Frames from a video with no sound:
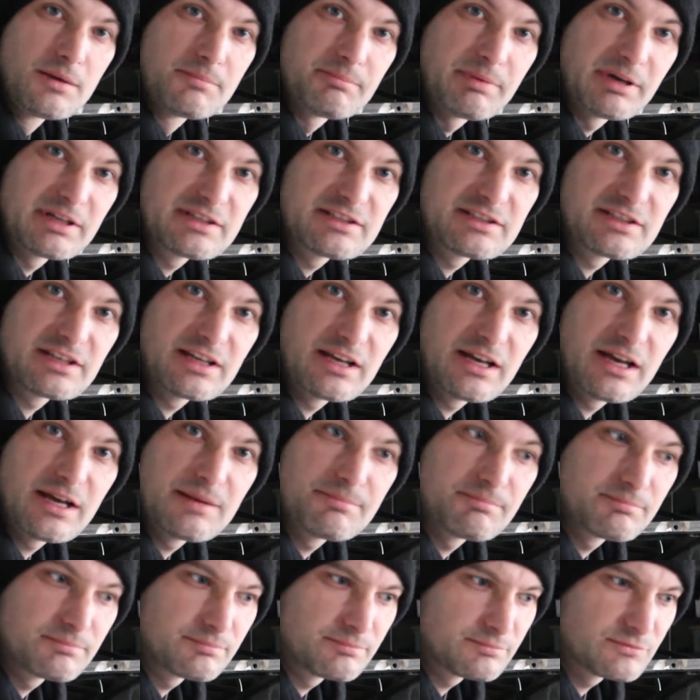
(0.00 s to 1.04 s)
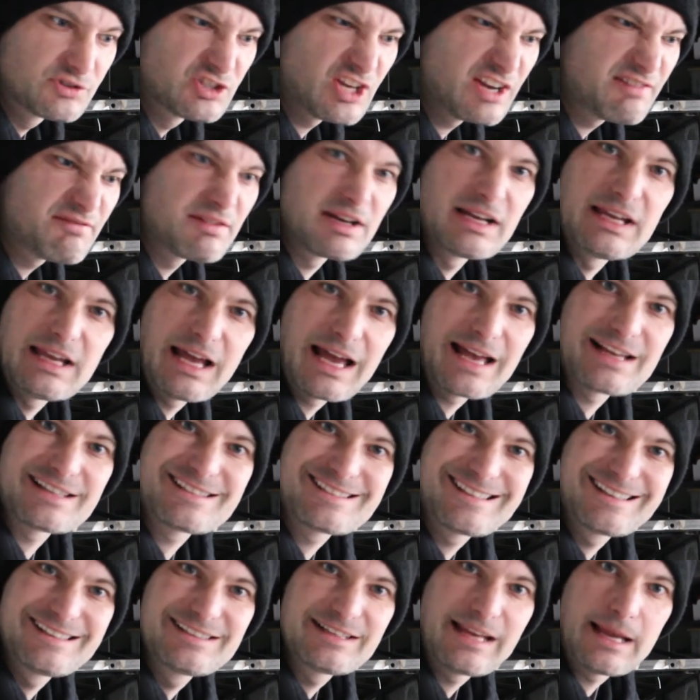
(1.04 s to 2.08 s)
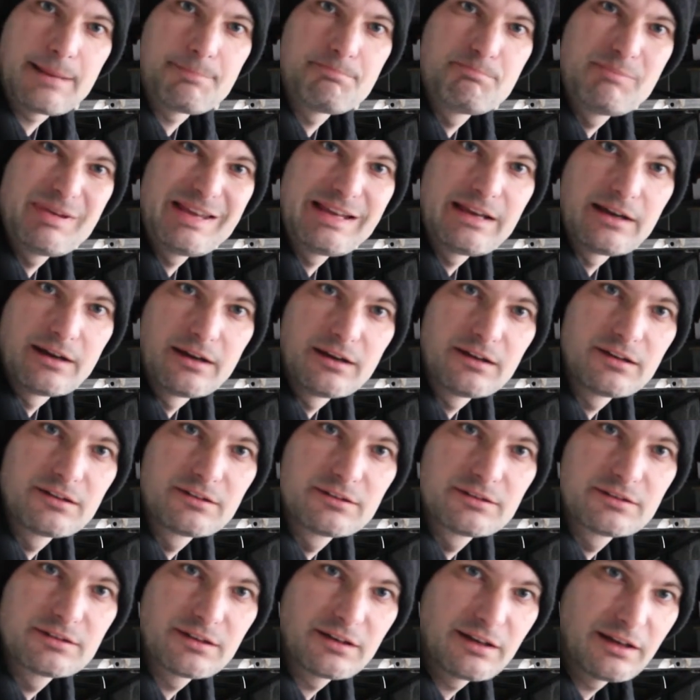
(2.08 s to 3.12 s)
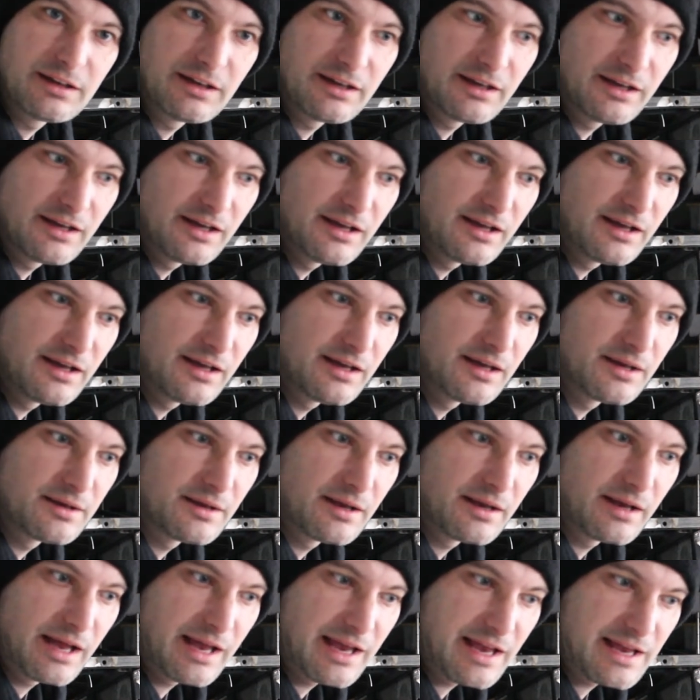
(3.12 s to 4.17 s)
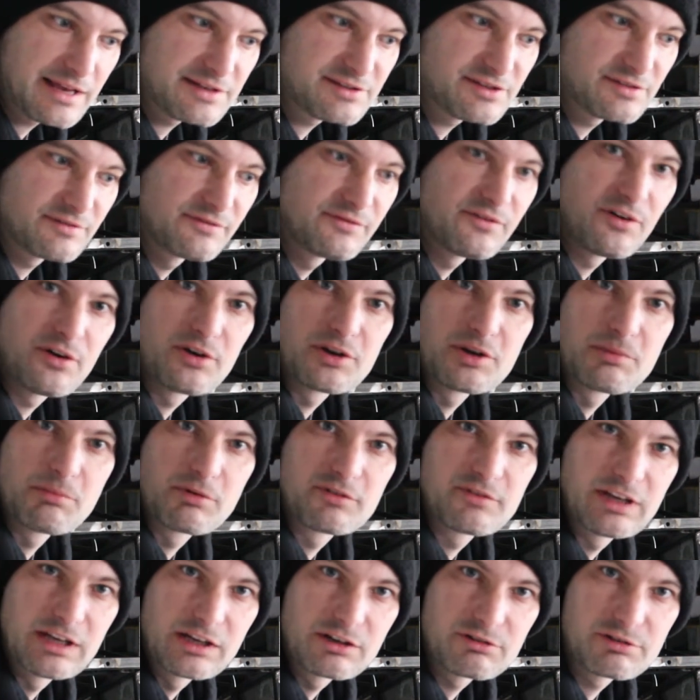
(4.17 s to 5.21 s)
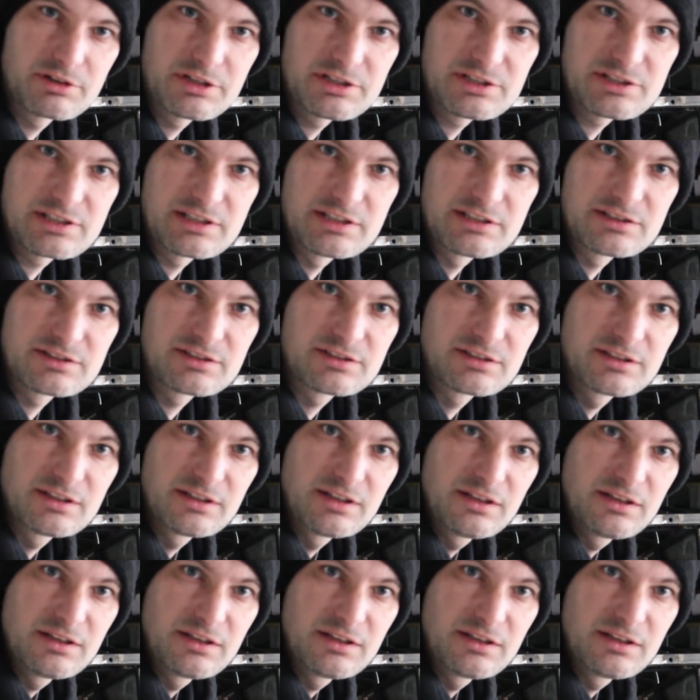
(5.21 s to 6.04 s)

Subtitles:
But generally, as things get bigger, as the volume of it increases,